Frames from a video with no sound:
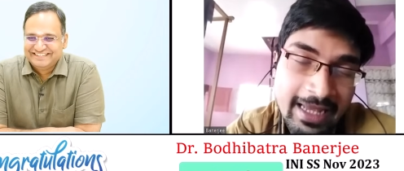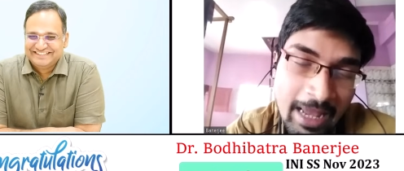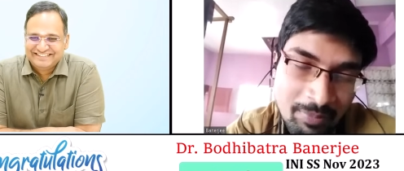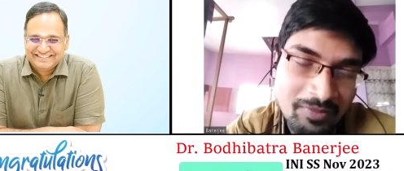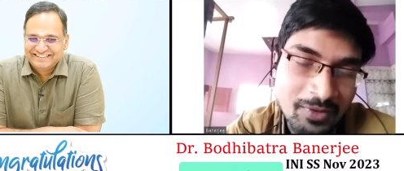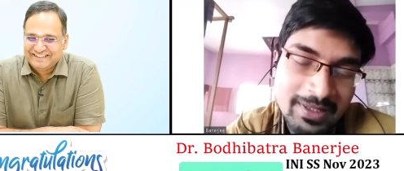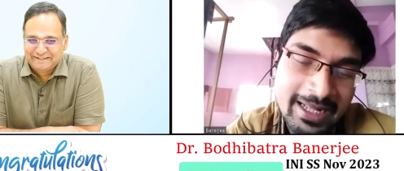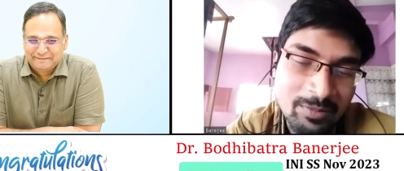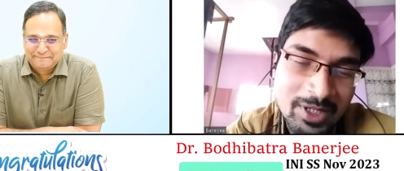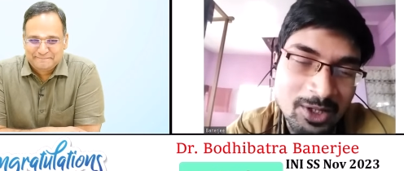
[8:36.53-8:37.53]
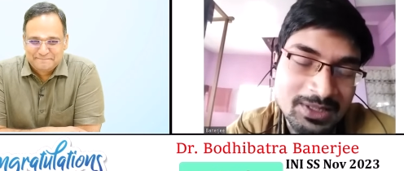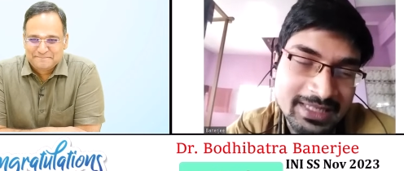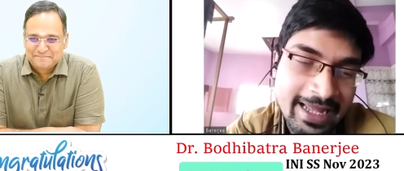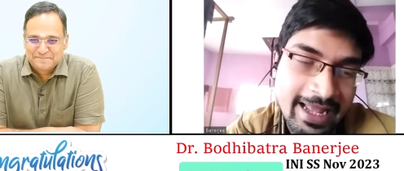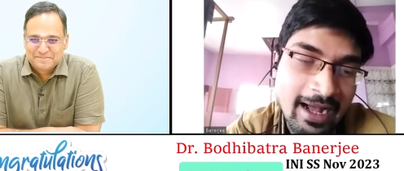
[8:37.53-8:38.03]
Speaker 1: happy for that because
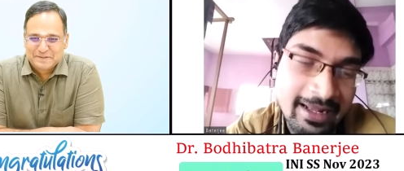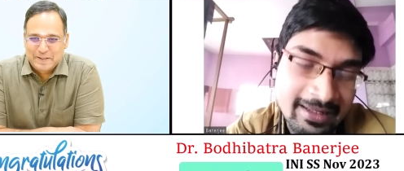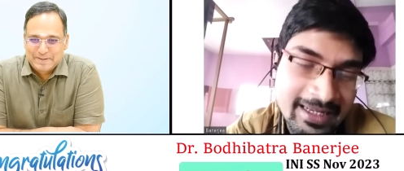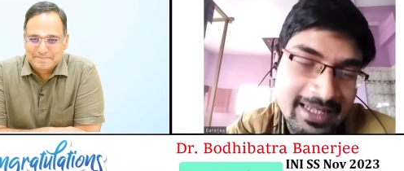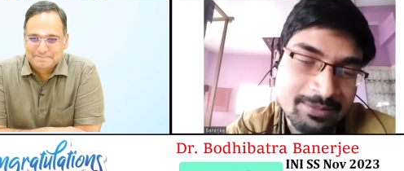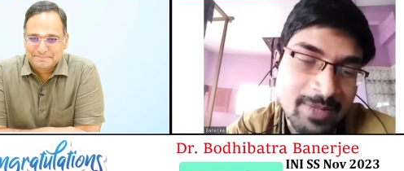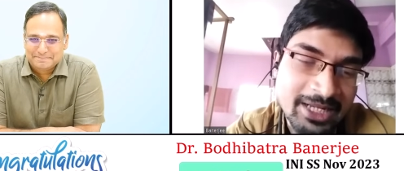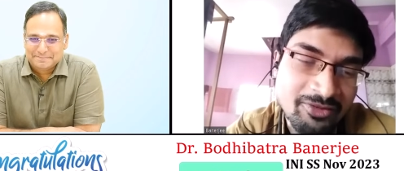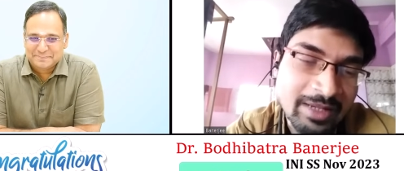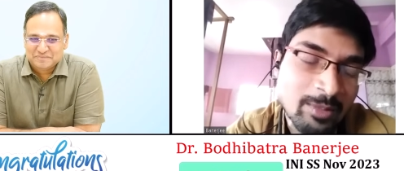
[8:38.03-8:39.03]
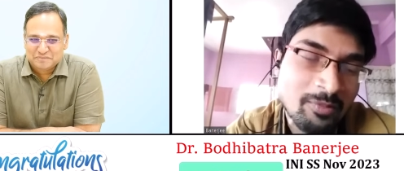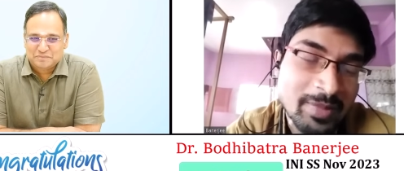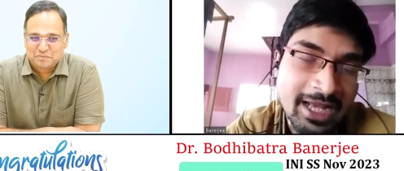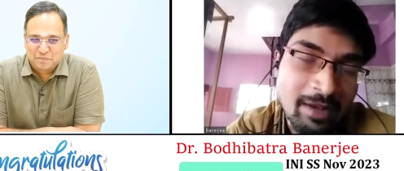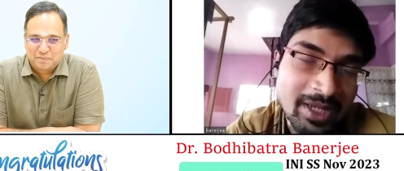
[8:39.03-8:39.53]
at last my dream of
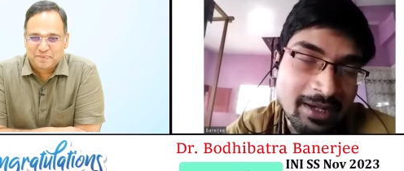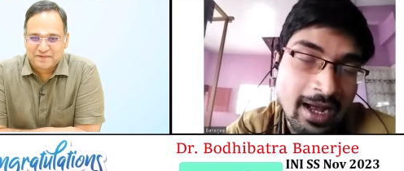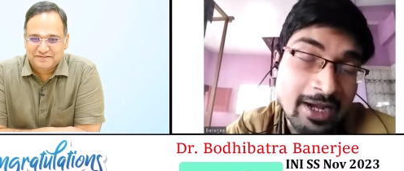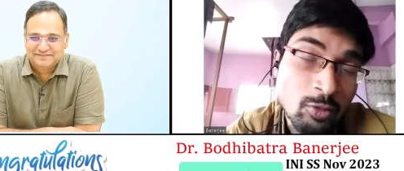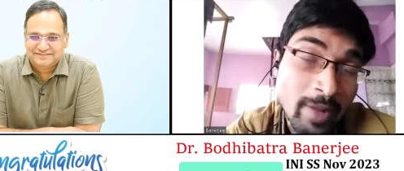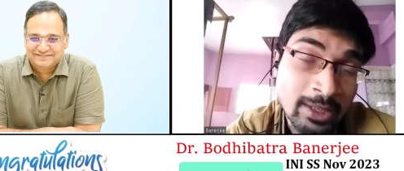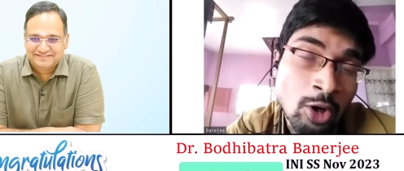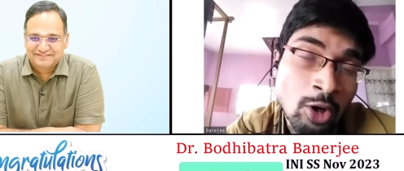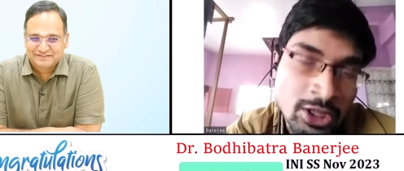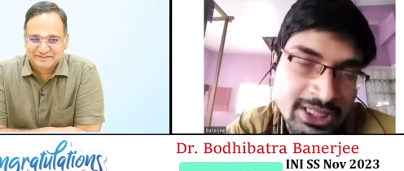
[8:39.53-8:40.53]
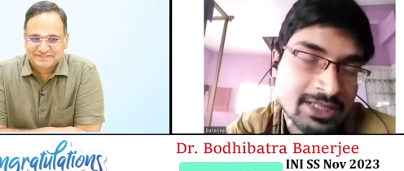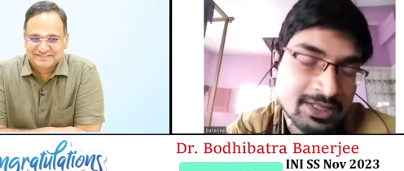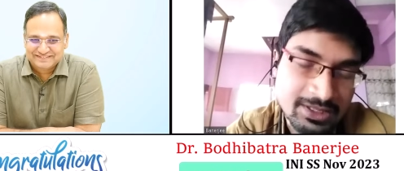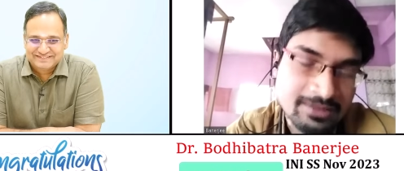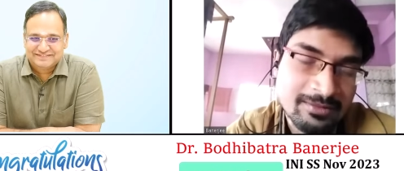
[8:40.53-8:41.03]
becoming a
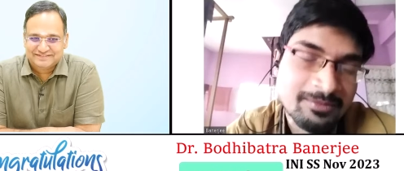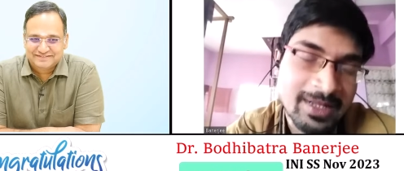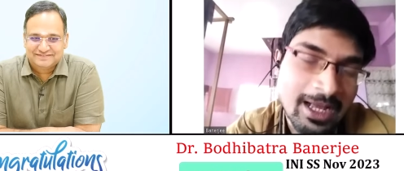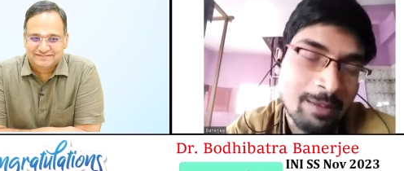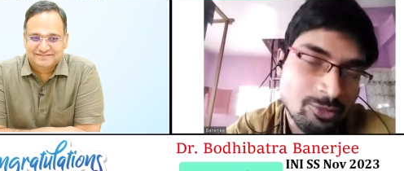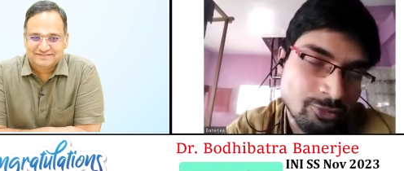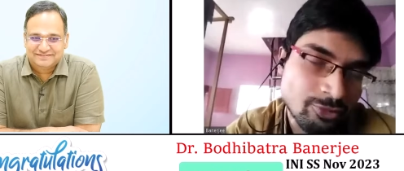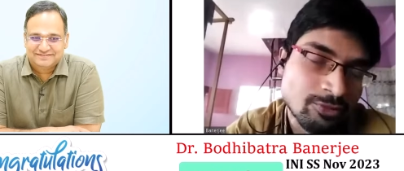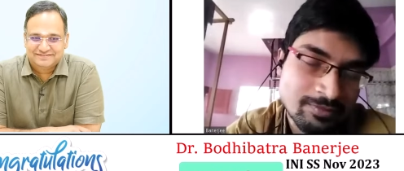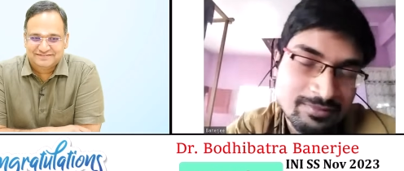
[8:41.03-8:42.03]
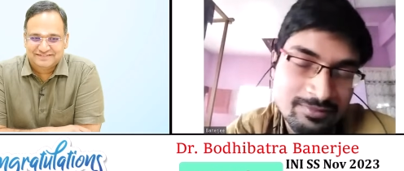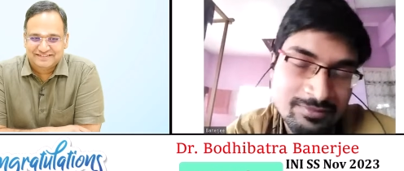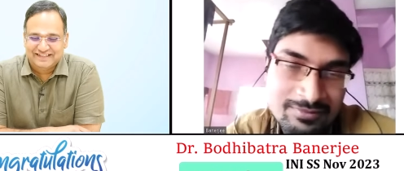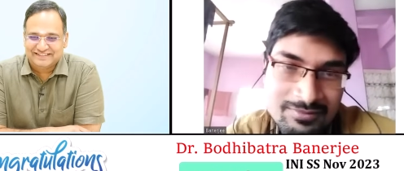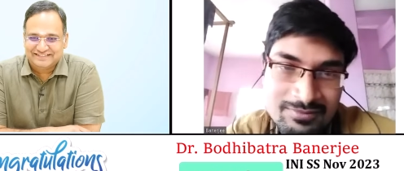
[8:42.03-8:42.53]
rheumatologist will come true
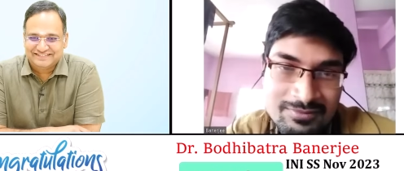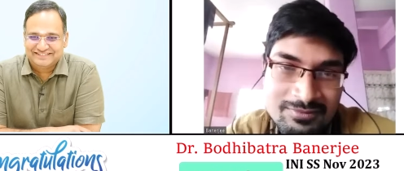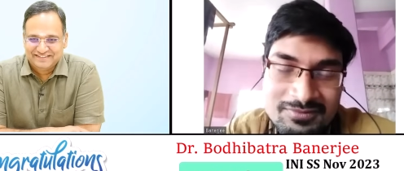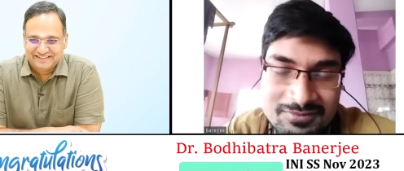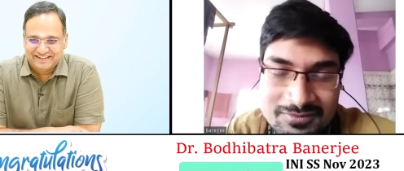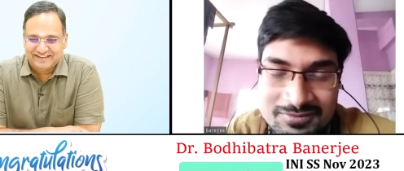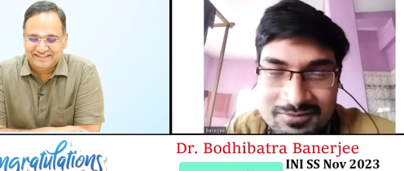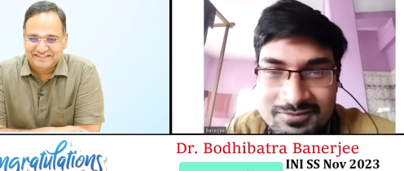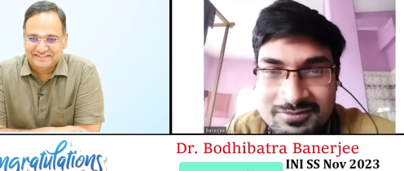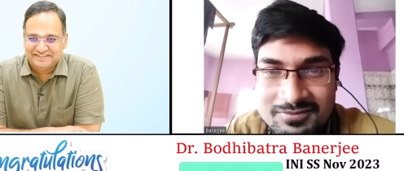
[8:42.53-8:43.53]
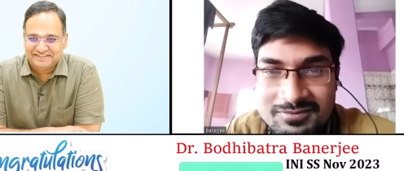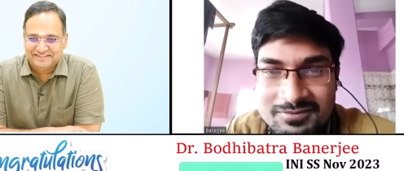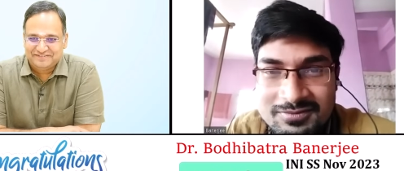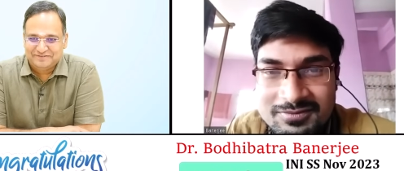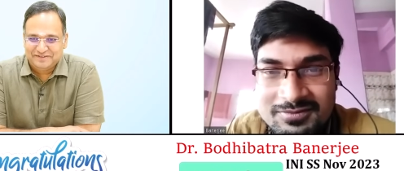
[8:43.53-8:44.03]
Speaker 2: yes and uh,
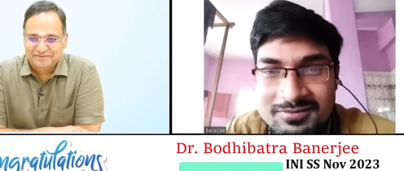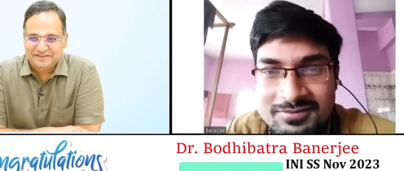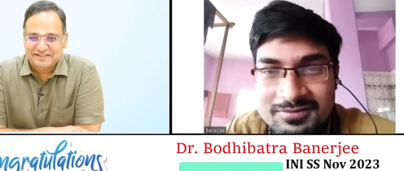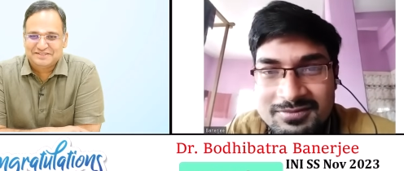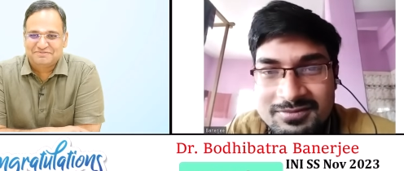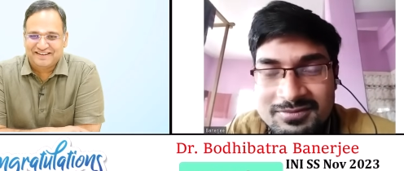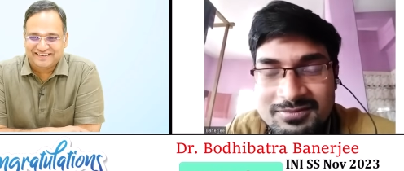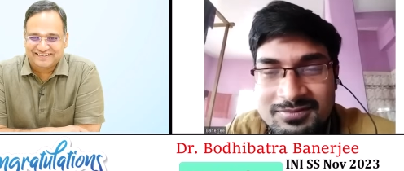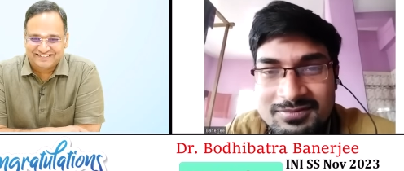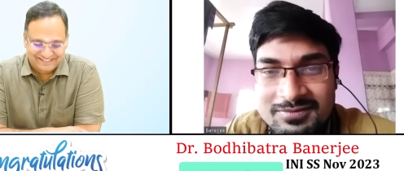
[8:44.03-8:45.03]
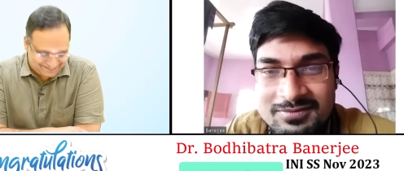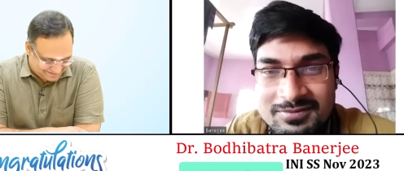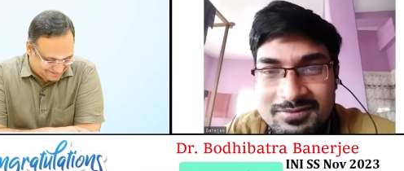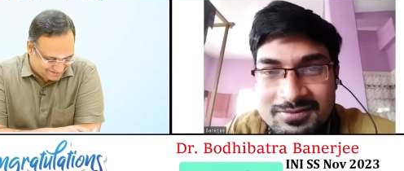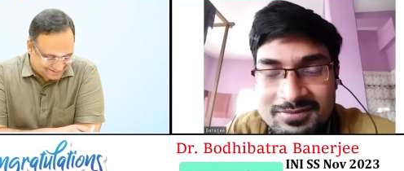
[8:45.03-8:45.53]
very very inspiring
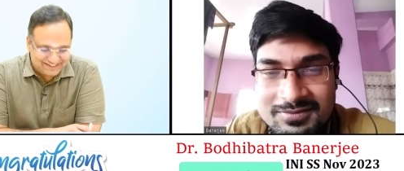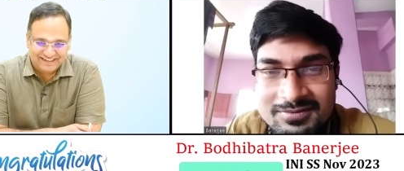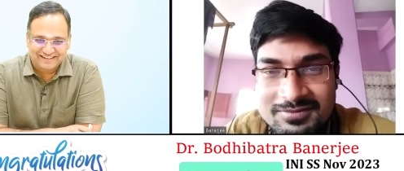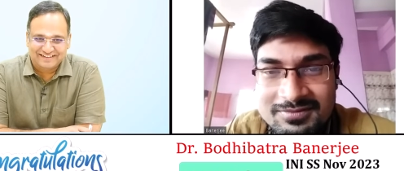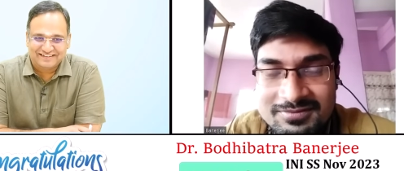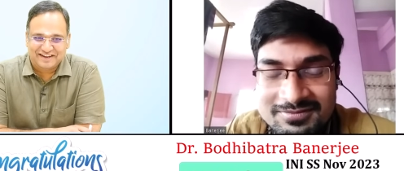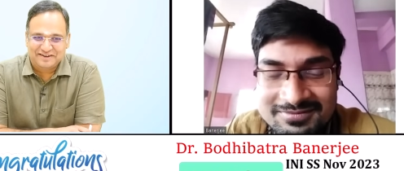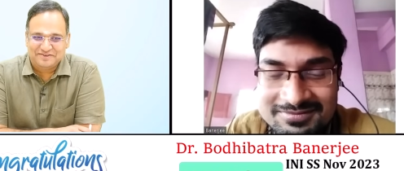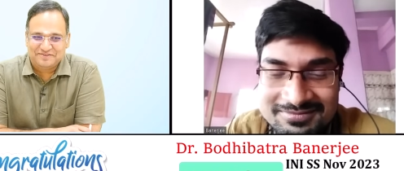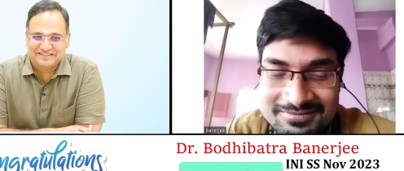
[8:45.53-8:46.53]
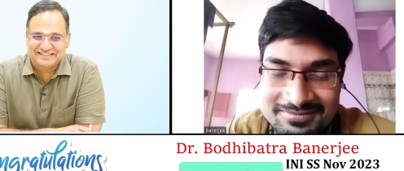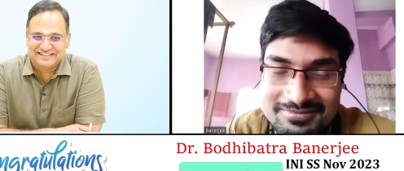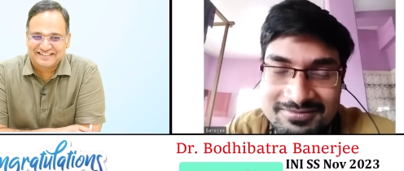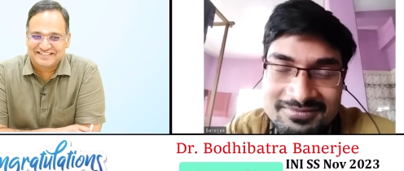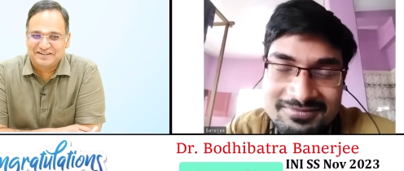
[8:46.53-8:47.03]
and uh, and your
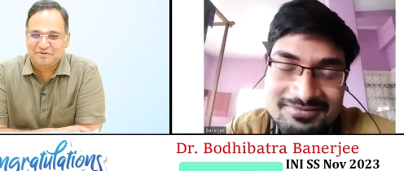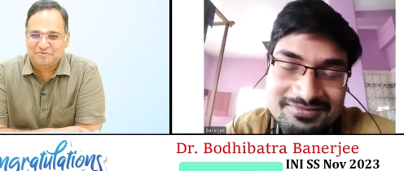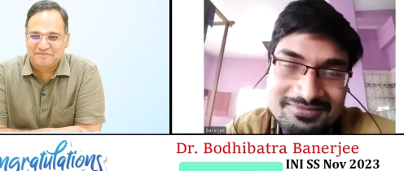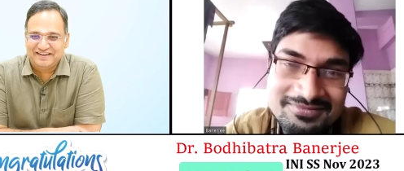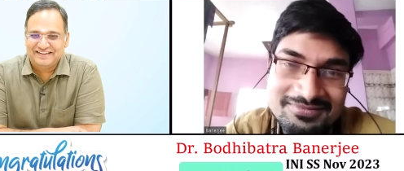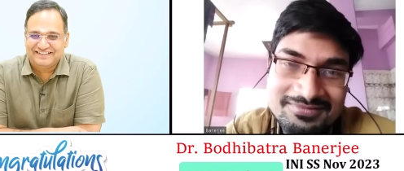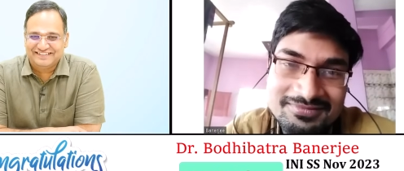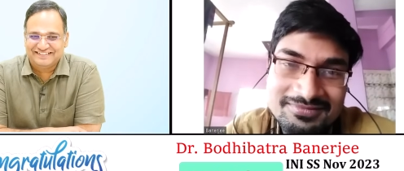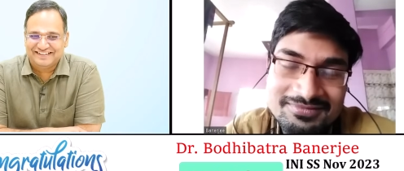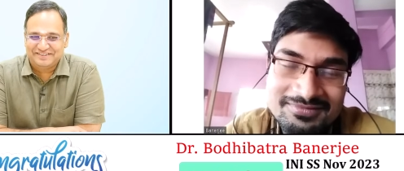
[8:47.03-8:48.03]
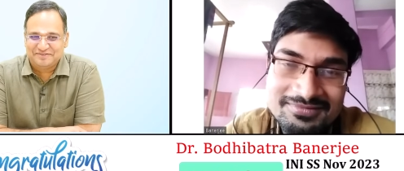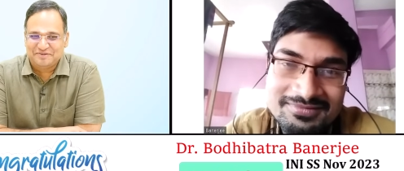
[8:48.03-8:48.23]
the state of mind that you